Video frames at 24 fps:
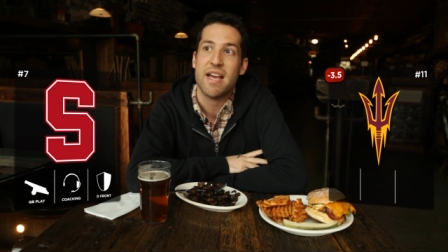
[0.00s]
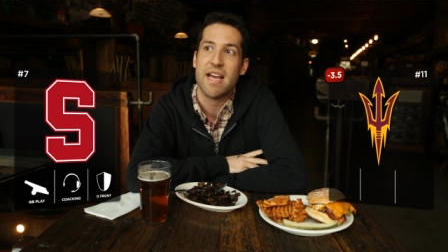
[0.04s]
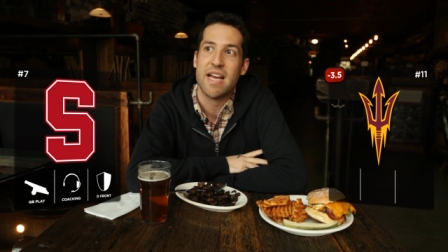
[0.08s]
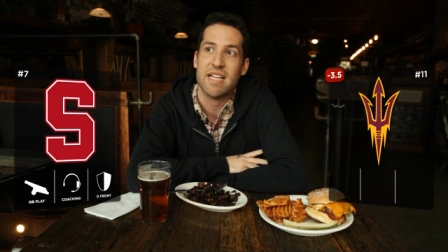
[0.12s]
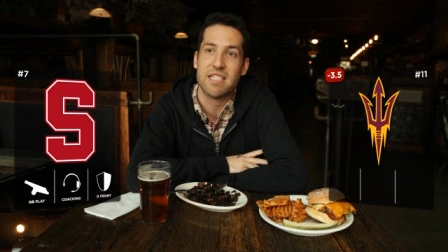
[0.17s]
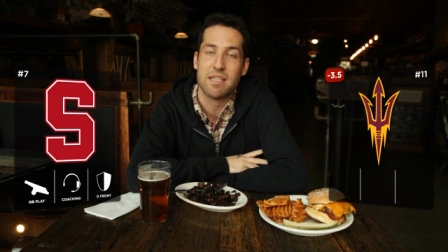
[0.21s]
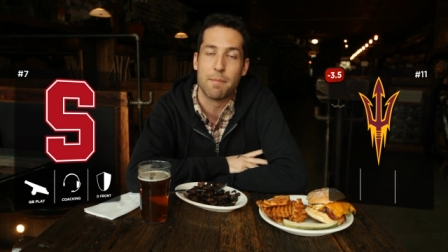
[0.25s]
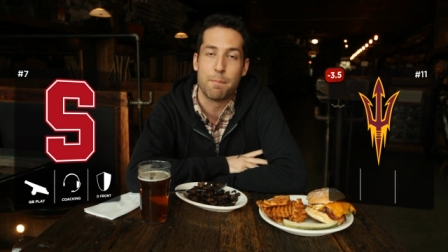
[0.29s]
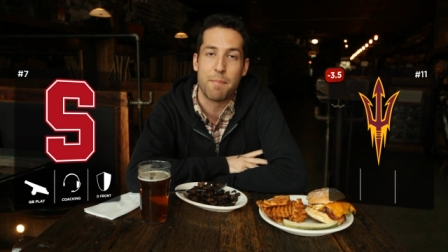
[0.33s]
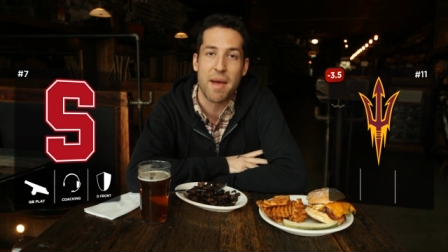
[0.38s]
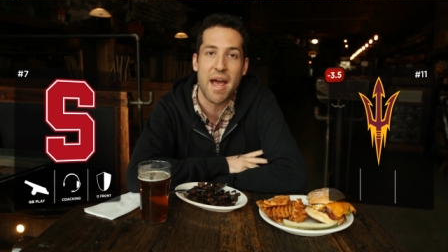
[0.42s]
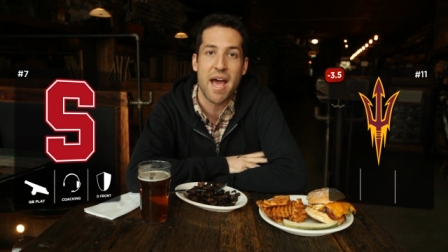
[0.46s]

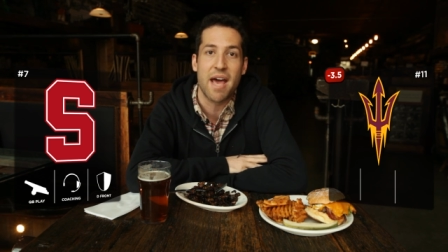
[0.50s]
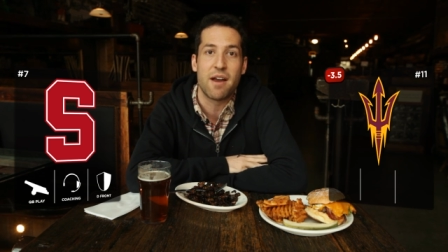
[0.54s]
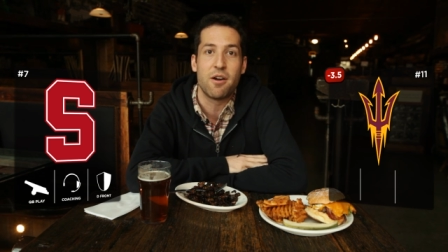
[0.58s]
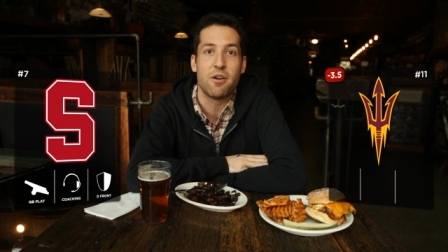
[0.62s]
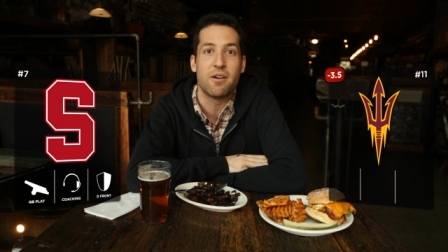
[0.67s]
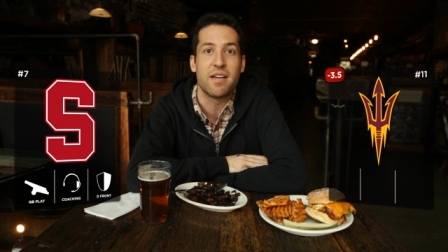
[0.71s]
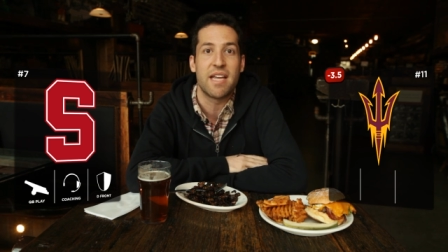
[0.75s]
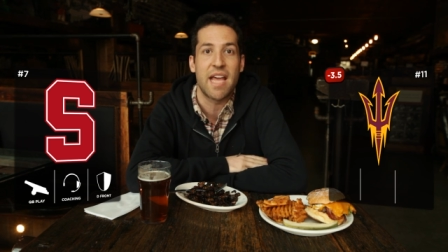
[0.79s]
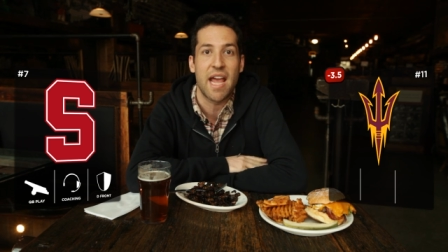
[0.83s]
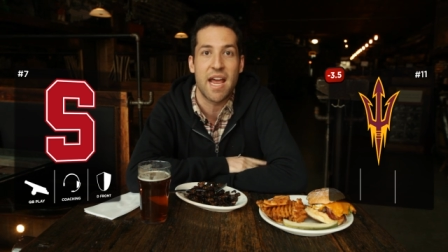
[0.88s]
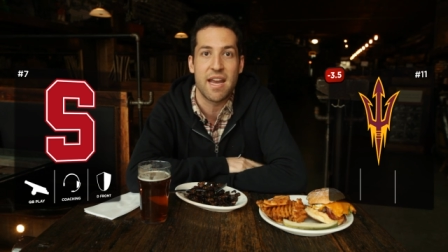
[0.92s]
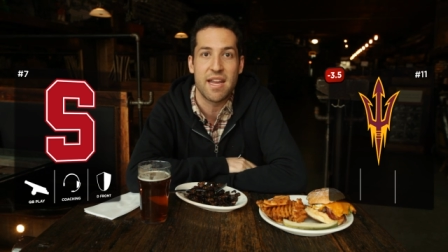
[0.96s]
It's a
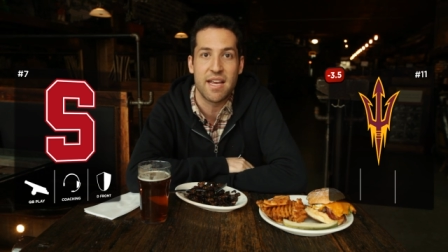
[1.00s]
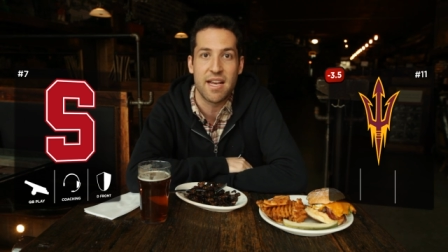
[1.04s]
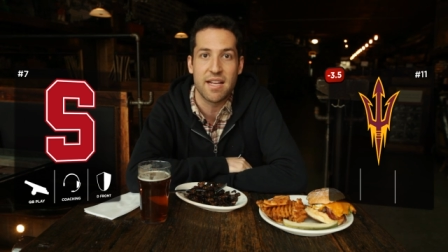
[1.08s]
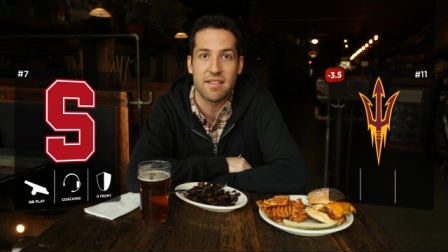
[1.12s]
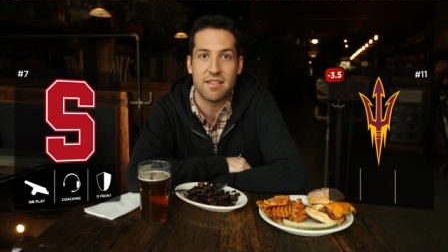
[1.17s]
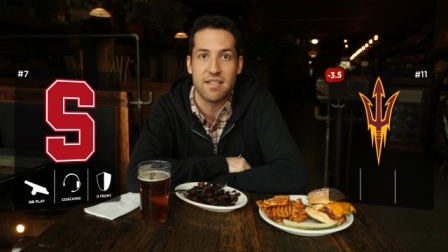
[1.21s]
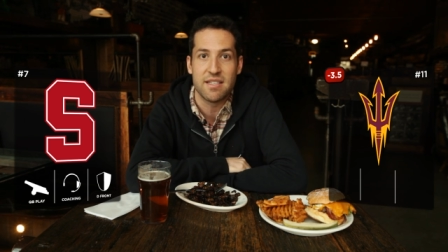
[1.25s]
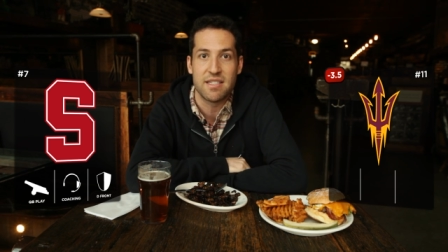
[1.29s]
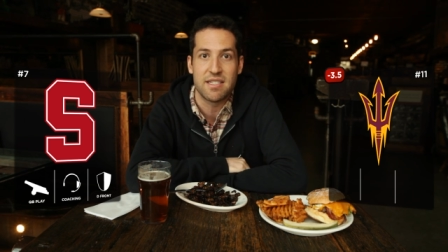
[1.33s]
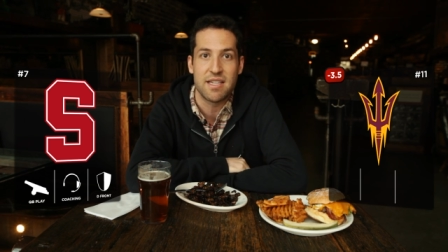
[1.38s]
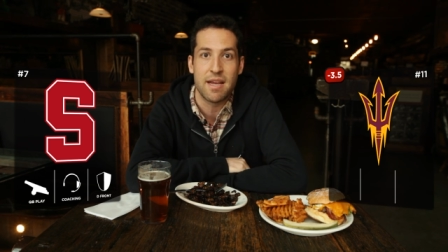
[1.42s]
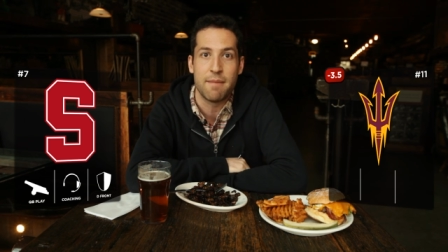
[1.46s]
pattern. Can he
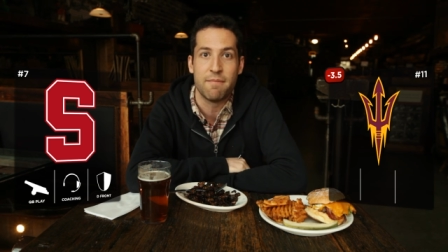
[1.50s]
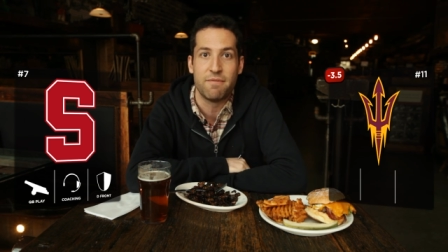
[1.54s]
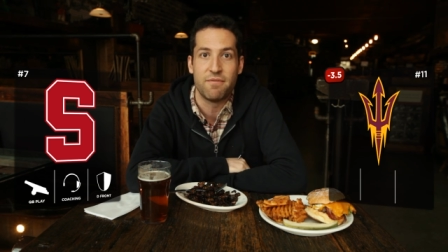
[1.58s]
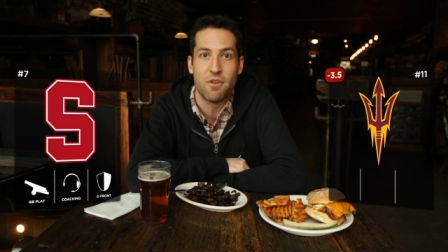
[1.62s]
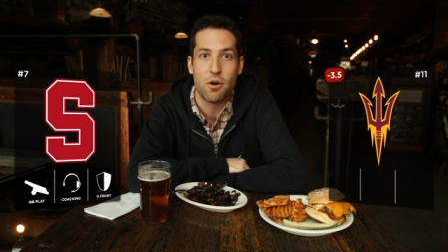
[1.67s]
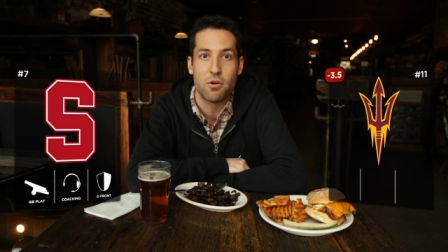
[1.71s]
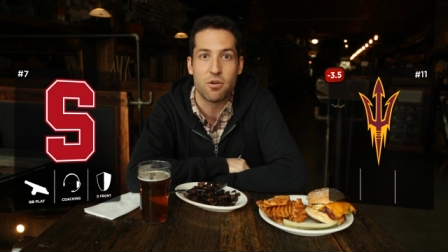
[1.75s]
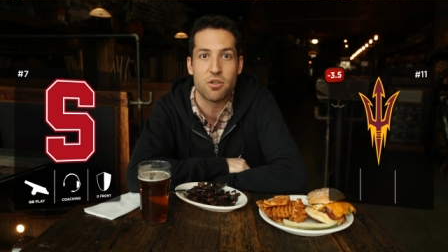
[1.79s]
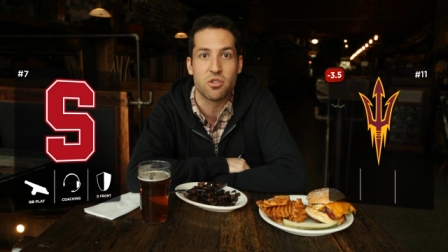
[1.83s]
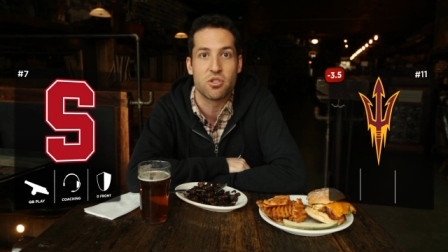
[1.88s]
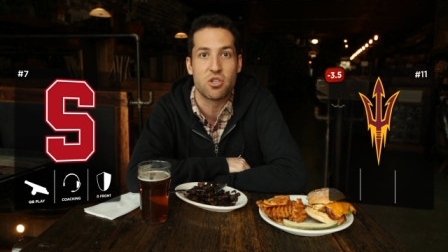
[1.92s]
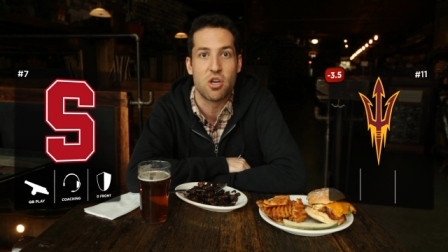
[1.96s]
get this team
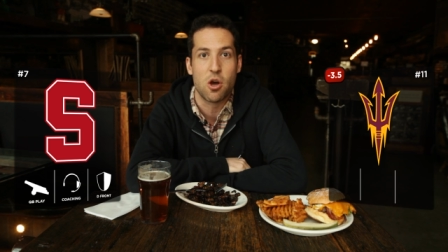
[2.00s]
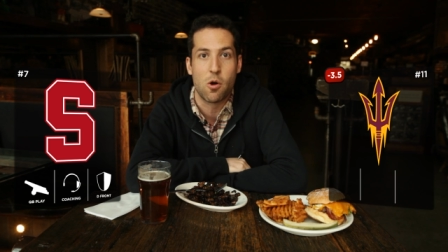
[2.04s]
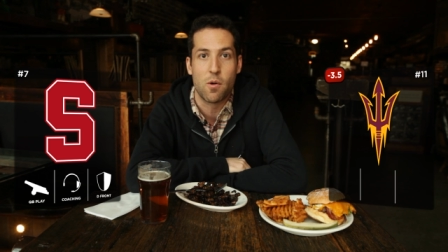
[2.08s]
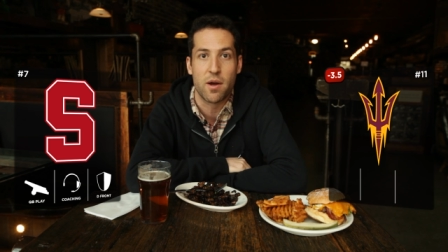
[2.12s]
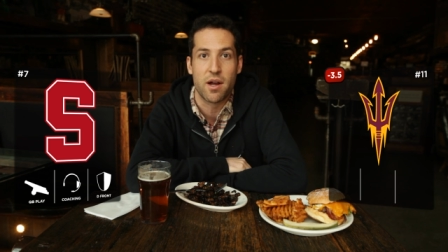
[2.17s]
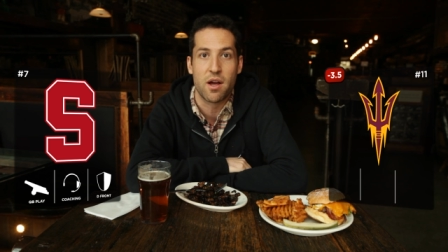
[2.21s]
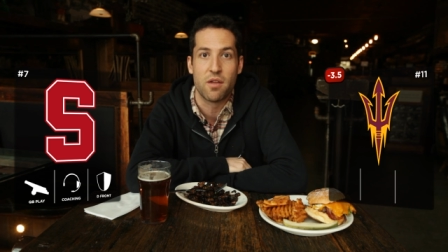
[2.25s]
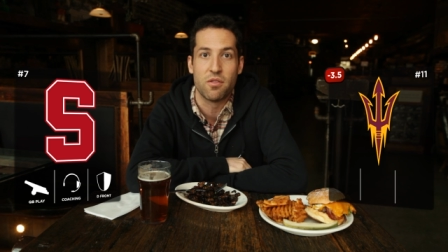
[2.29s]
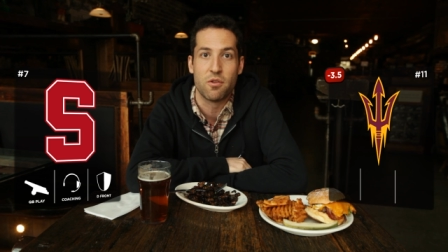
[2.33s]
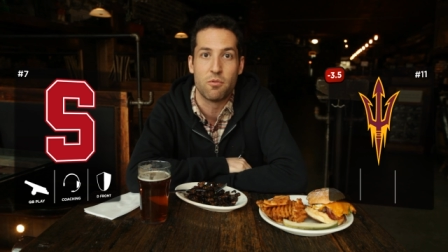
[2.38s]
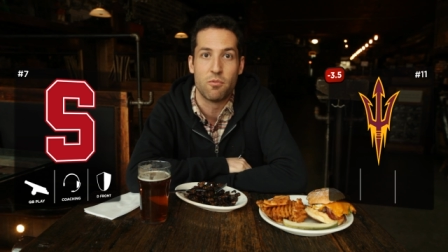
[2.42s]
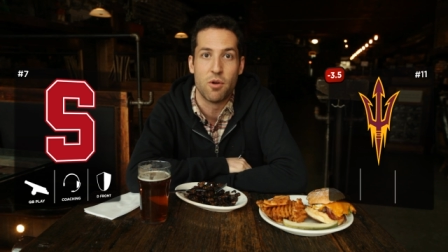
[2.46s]
focused
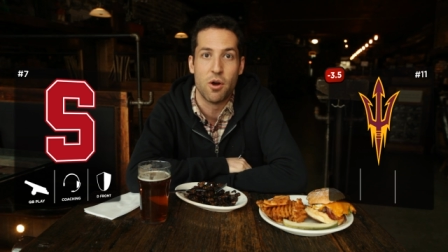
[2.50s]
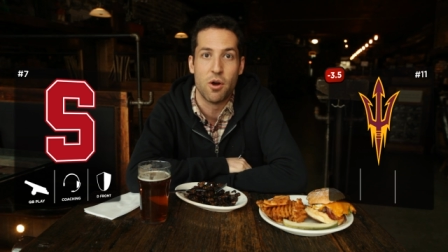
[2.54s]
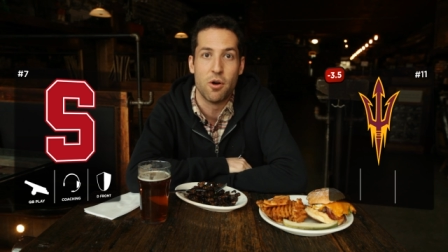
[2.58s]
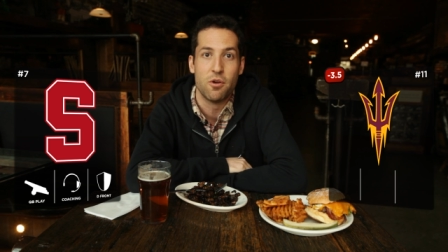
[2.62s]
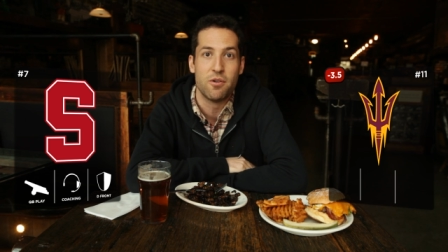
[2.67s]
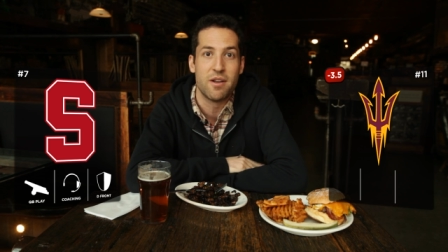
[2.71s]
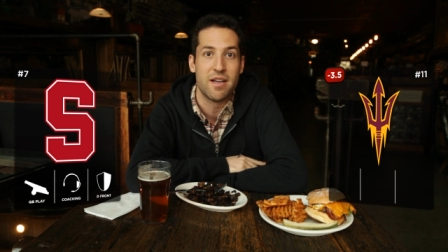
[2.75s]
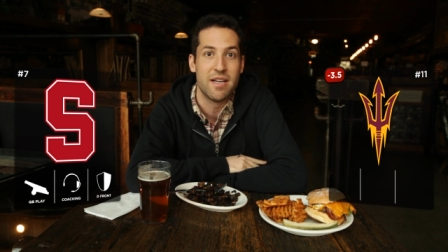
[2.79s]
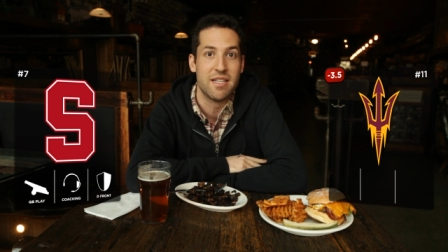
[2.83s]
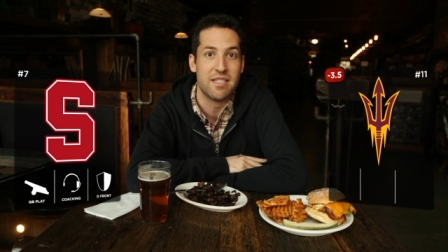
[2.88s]
going on the road?